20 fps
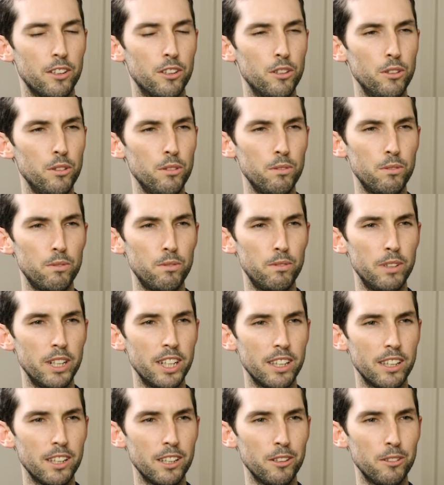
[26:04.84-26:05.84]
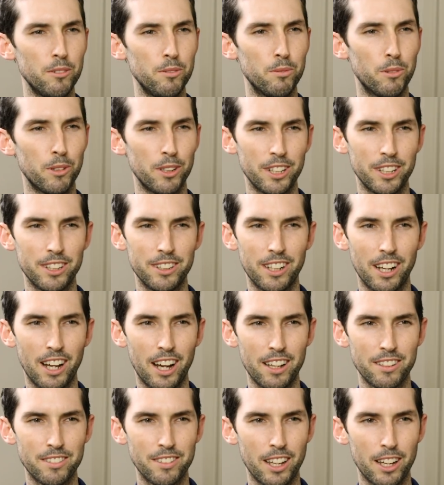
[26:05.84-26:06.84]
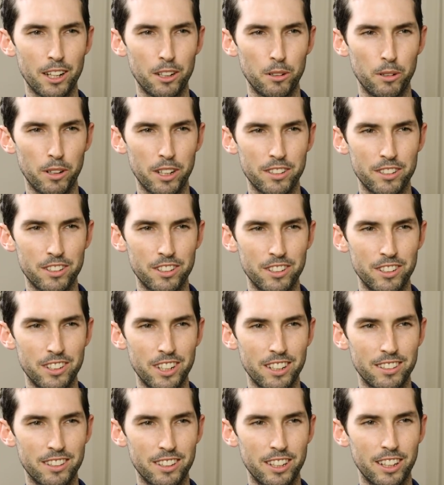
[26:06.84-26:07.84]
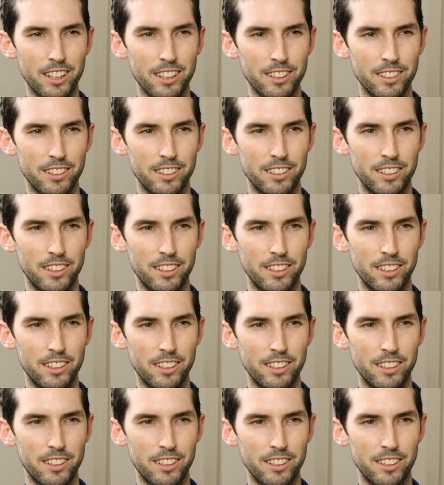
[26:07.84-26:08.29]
you really wanting to ask that question, Jessica?